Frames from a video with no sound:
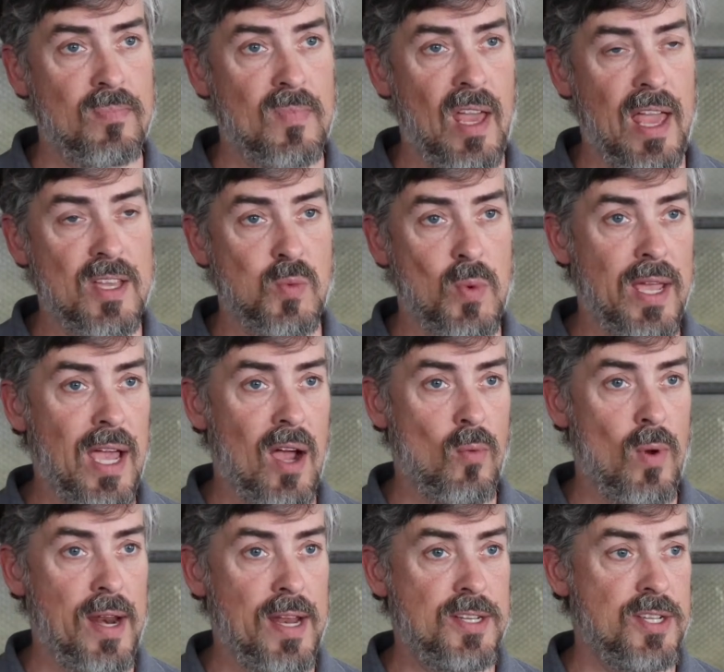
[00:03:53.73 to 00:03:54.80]
As we got
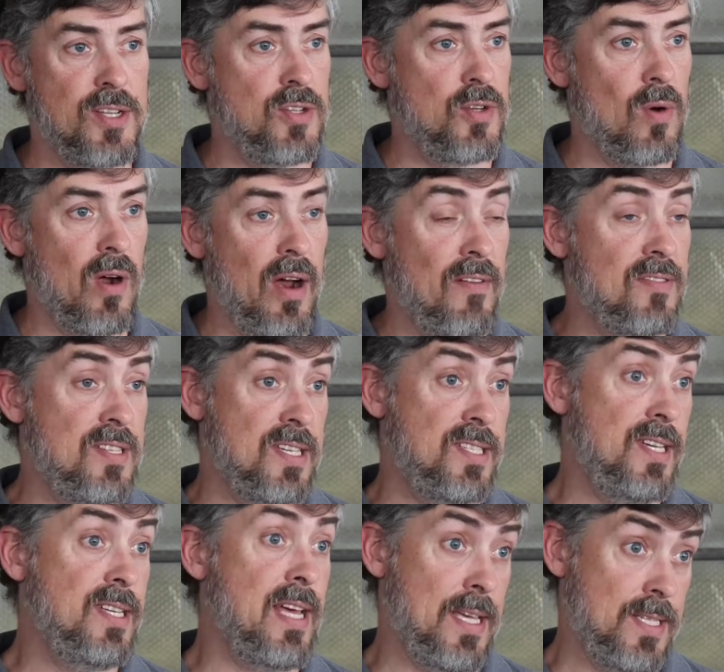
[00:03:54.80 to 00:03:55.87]
ready to do our
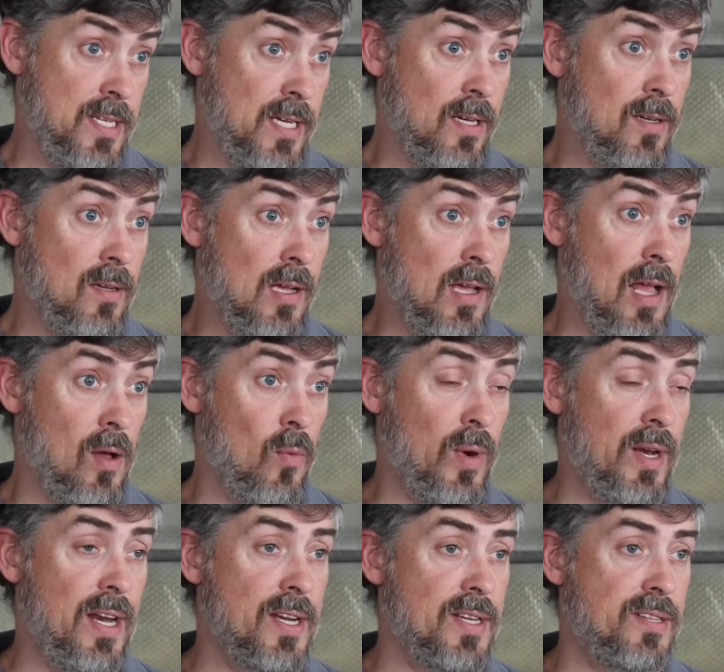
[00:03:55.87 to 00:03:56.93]
FCC testing,
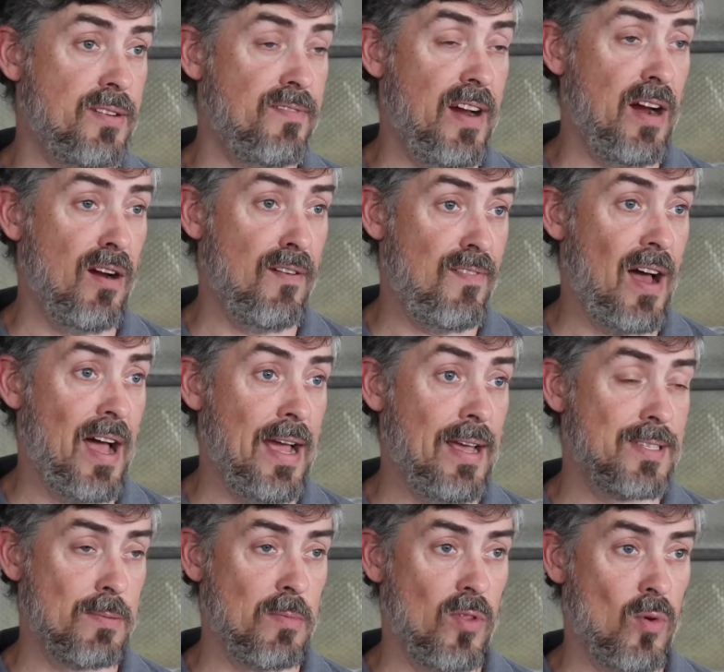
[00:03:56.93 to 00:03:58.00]
we needed to verify
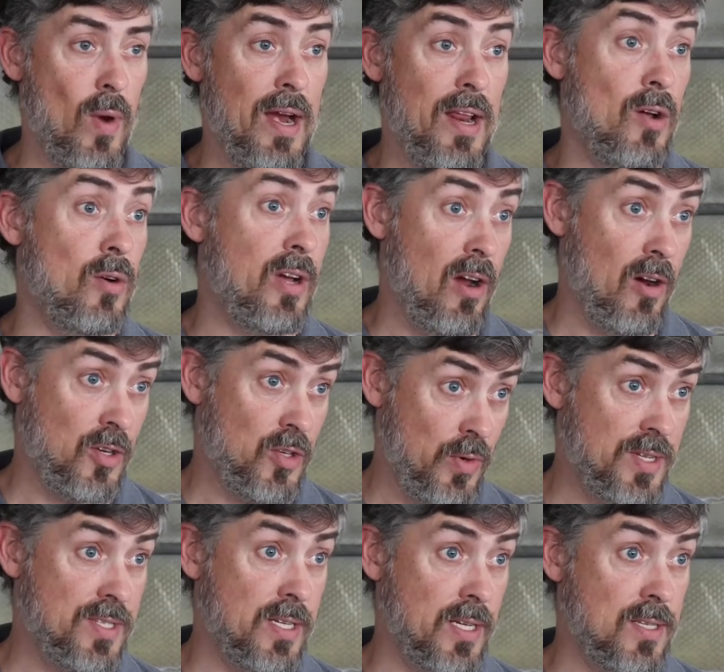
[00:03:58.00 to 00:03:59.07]
some of the radio
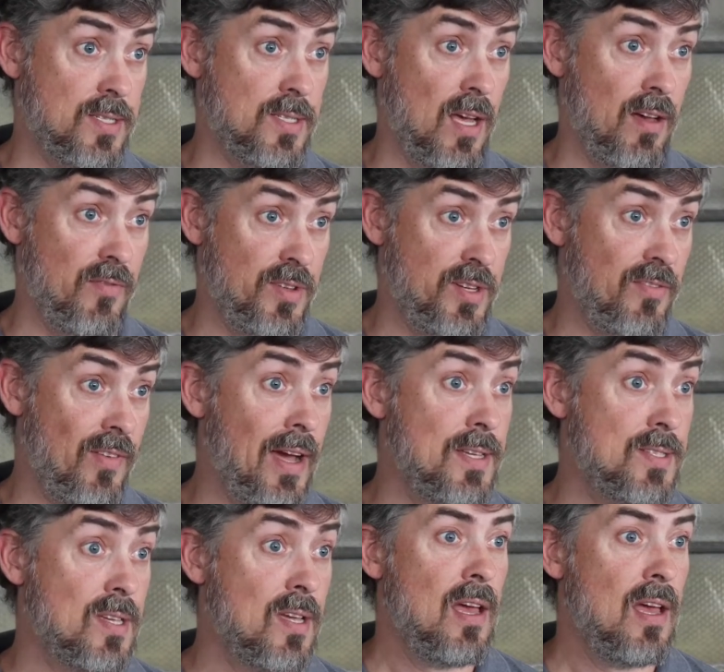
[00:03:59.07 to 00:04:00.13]
characteristics of the
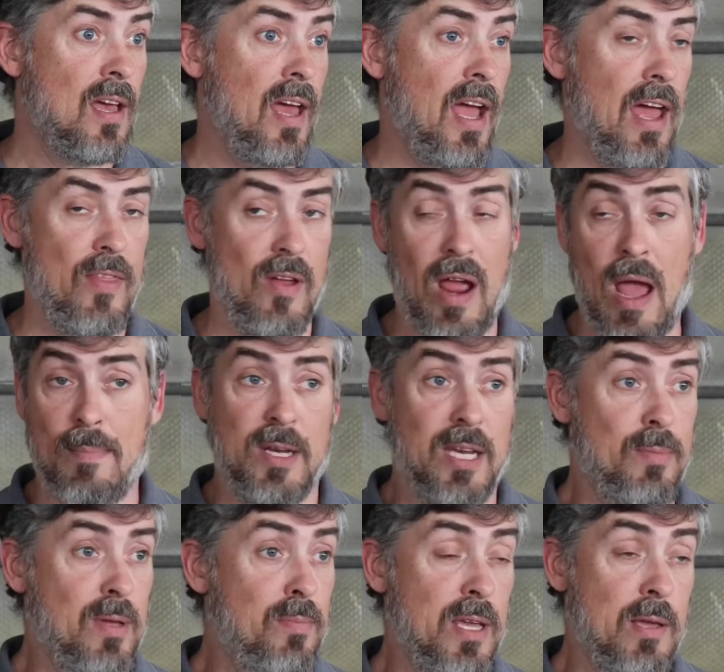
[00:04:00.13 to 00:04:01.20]
device, and there happened to
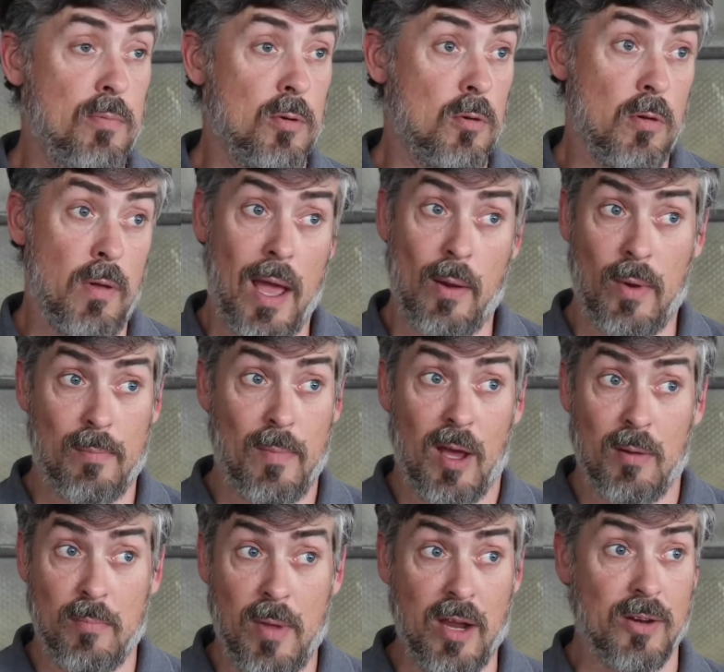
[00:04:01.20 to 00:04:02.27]
be people at Red
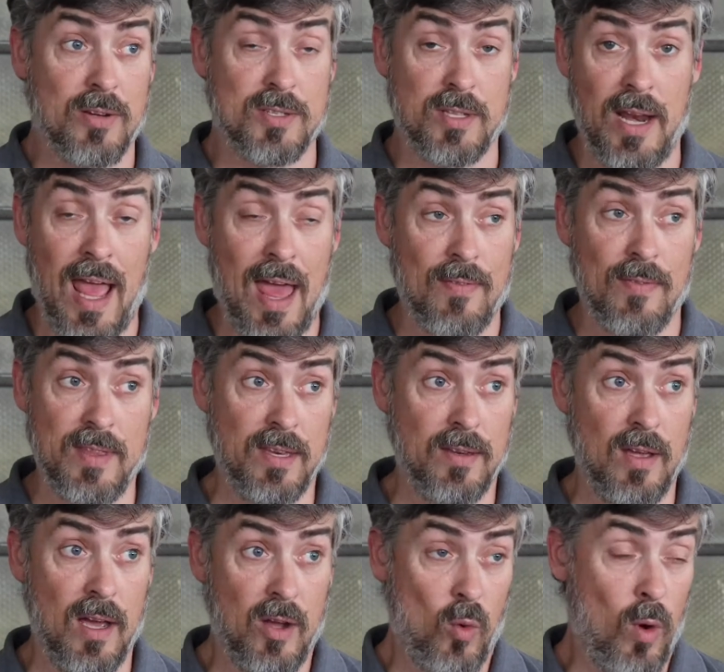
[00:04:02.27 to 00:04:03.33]
Mountain Makers that had
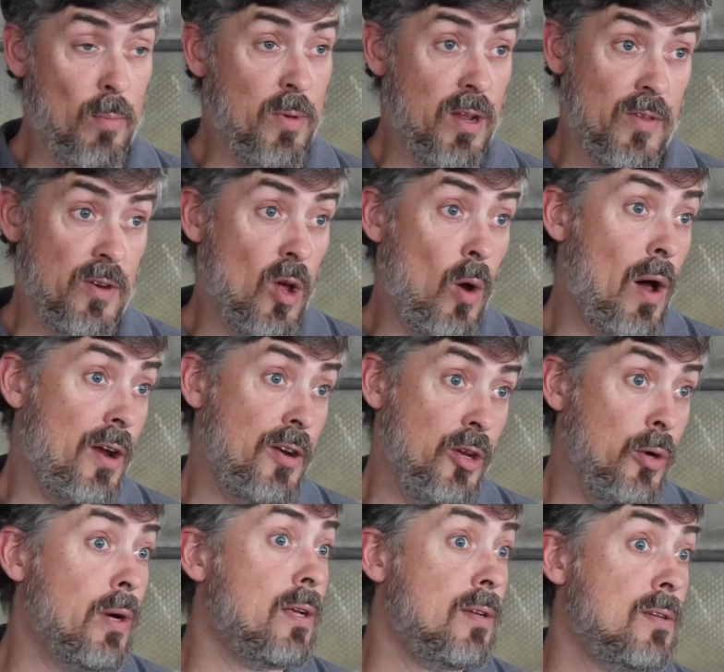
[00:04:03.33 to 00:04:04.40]
the equipment and the know-how to
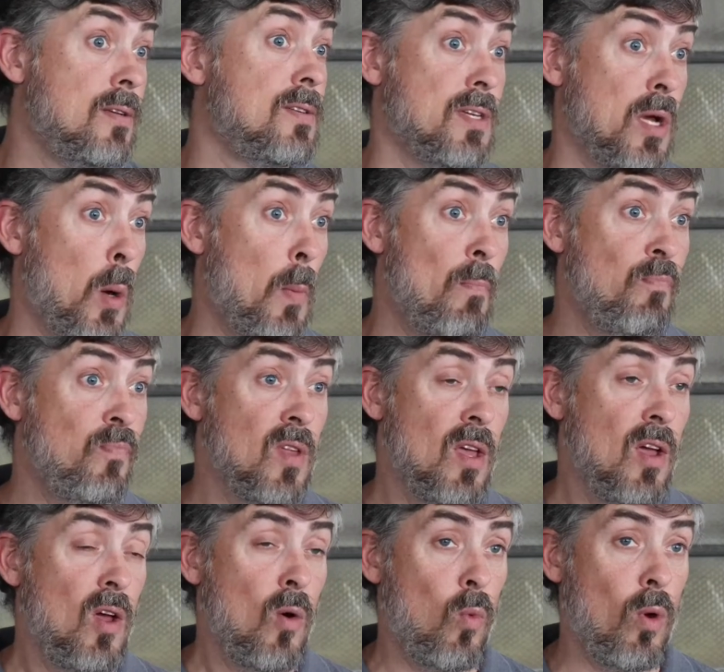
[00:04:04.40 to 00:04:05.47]
do it. So
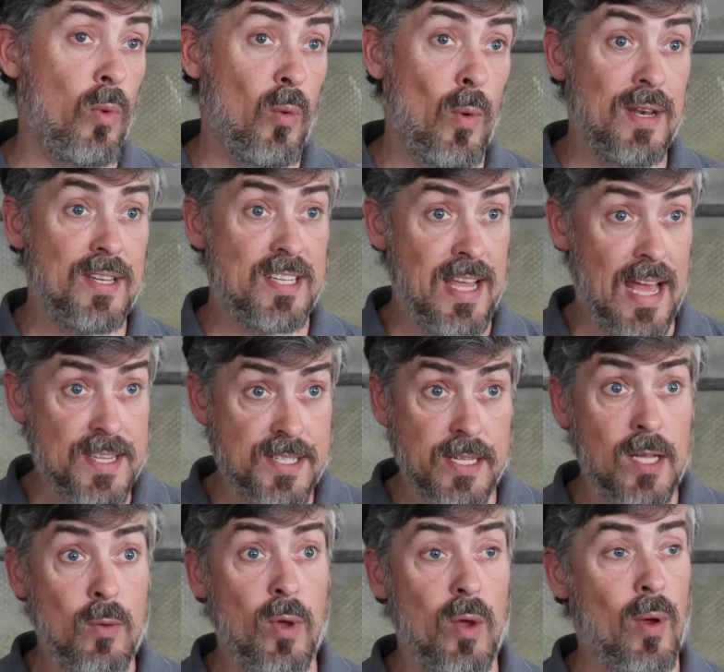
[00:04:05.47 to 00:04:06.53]
when we went to
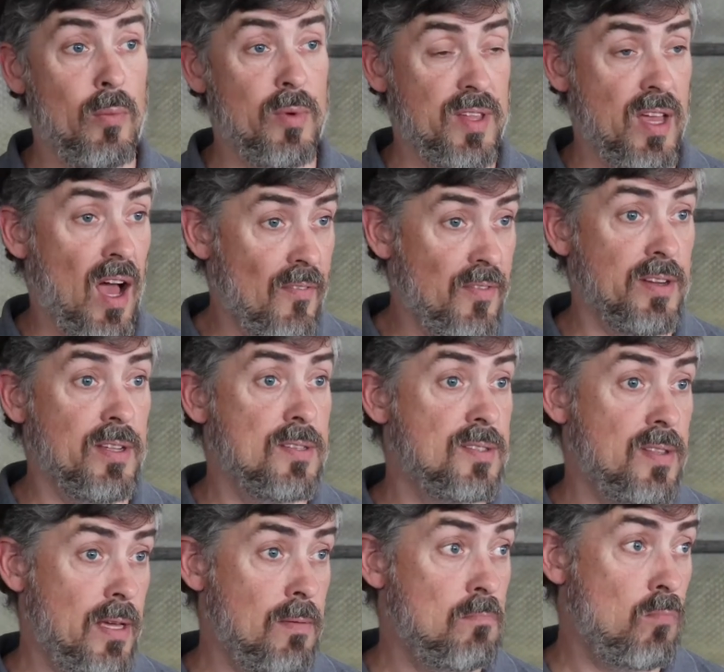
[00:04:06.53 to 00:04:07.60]
testing, we went with confidence
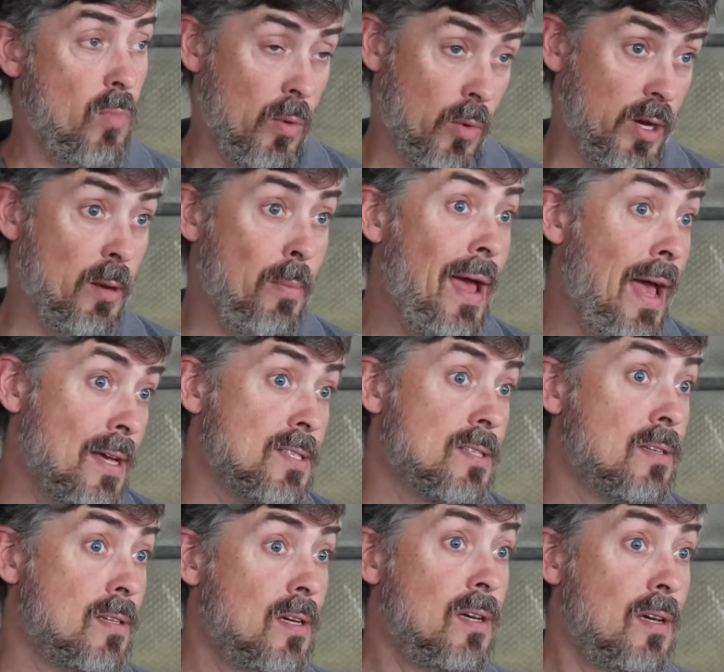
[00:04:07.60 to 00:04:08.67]
that we were going to pass.
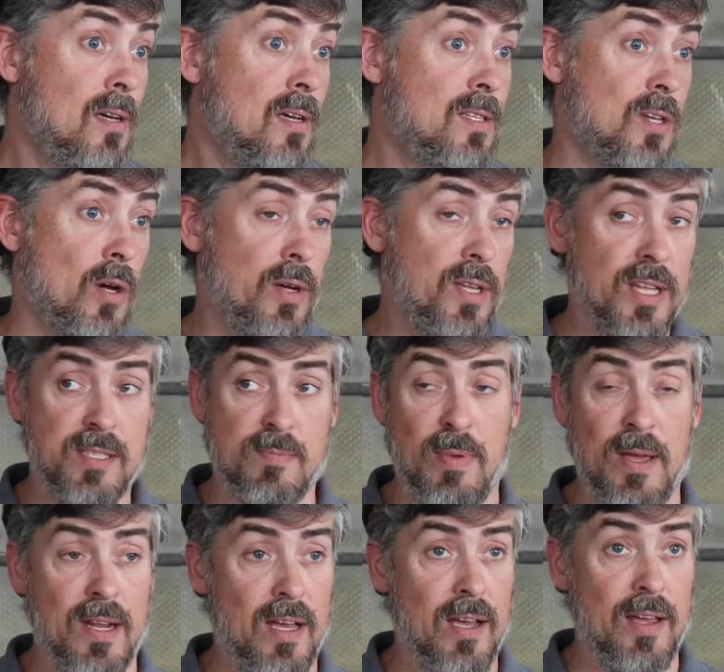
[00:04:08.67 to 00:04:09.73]
So there
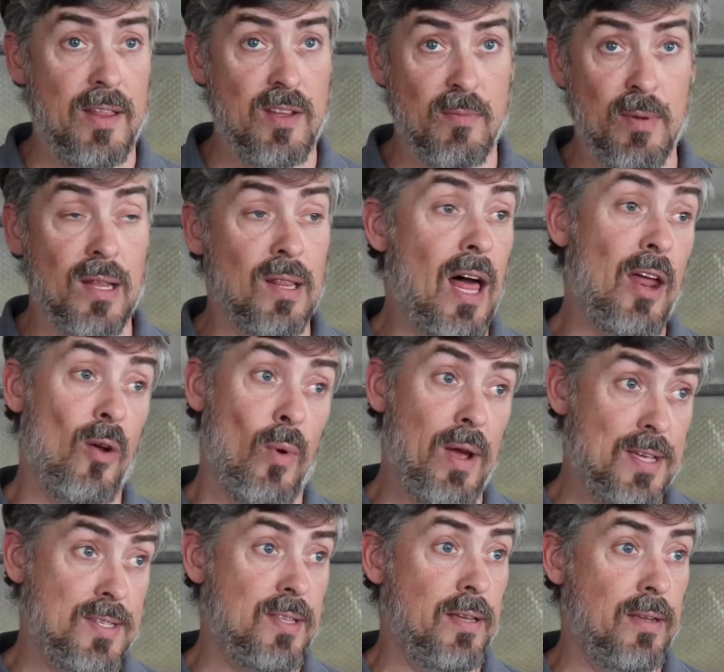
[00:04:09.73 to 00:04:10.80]
have been a lot of
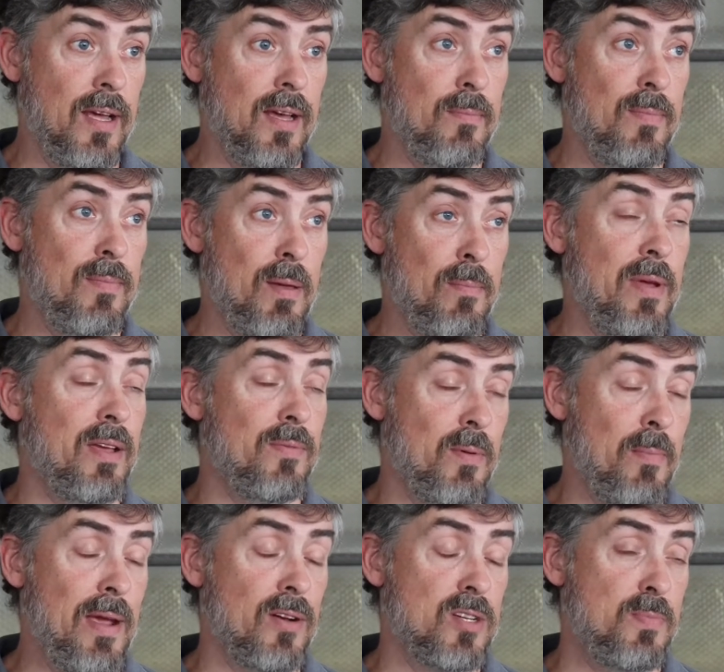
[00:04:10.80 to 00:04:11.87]
ways that the
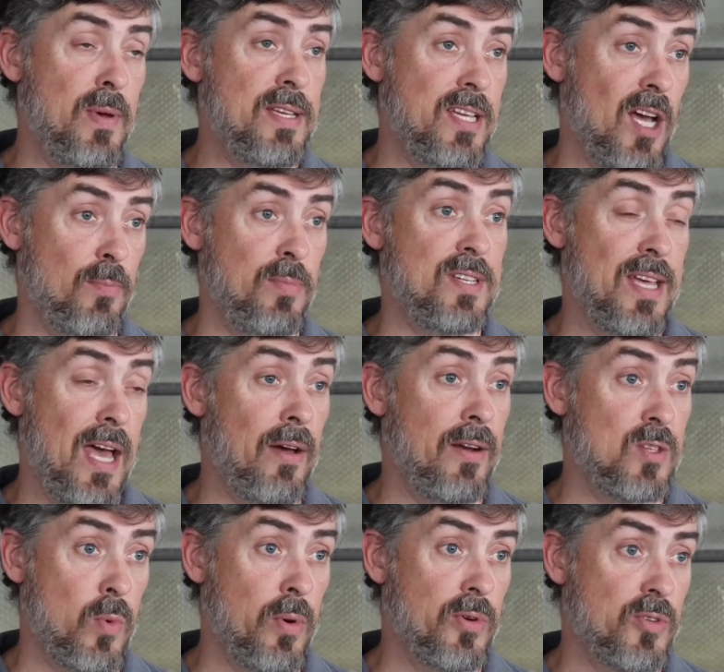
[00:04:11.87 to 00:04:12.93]
makerspace helped us out
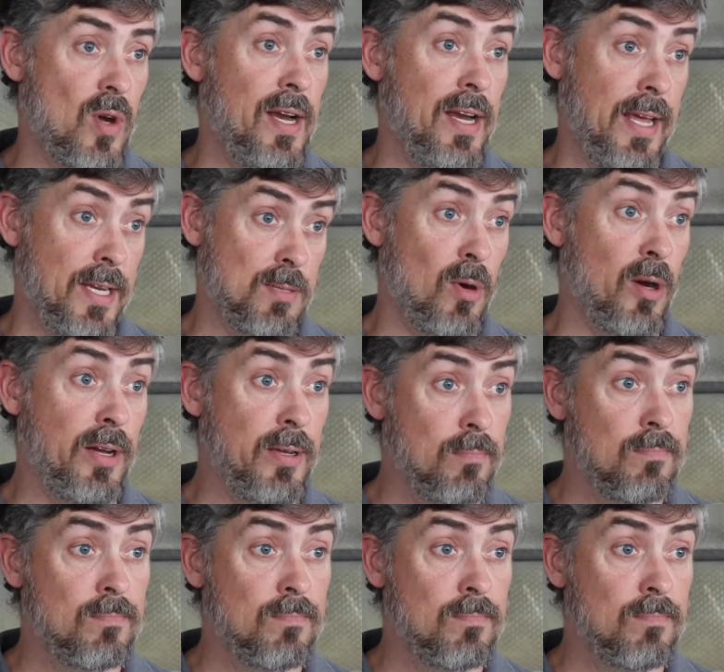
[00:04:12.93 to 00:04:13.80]
as we were trying to get to market.